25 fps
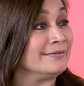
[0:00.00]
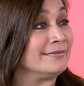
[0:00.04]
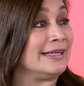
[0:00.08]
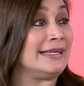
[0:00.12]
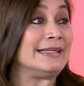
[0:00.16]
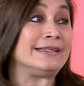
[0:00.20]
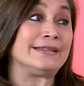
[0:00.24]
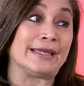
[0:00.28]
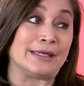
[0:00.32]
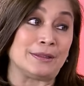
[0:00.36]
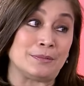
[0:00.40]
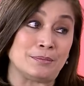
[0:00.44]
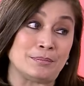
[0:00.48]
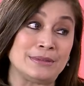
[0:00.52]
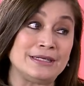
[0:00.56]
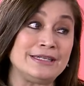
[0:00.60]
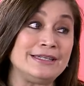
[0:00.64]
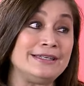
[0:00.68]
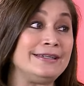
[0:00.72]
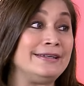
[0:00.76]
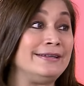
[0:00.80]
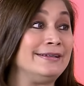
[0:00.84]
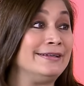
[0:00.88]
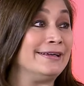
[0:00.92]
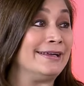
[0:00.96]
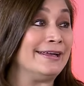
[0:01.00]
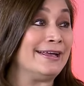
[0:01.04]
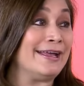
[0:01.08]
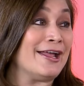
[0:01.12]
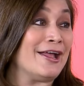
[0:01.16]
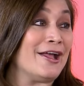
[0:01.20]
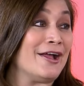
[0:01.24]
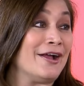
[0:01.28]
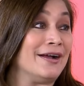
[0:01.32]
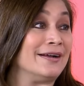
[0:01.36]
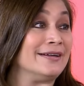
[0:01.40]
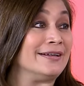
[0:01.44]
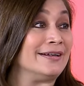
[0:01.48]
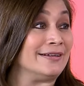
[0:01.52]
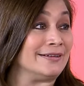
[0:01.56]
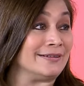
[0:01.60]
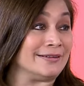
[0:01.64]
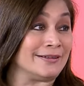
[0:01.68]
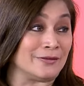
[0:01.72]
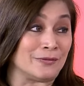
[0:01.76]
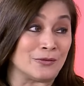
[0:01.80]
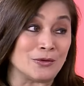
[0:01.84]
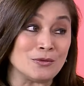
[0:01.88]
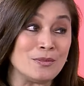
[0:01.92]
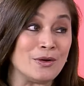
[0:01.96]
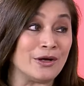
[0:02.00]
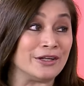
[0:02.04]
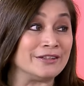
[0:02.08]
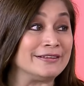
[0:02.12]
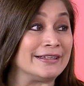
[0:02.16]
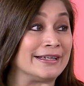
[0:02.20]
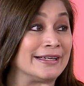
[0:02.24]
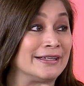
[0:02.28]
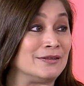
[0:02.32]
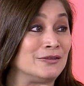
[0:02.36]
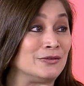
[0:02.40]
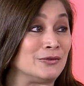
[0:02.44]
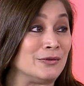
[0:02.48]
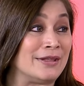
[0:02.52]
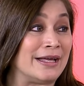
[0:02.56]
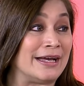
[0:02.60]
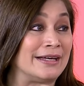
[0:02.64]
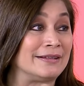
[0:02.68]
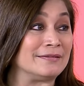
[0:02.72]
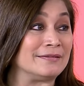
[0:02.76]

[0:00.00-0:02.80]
It can be a robot can do that.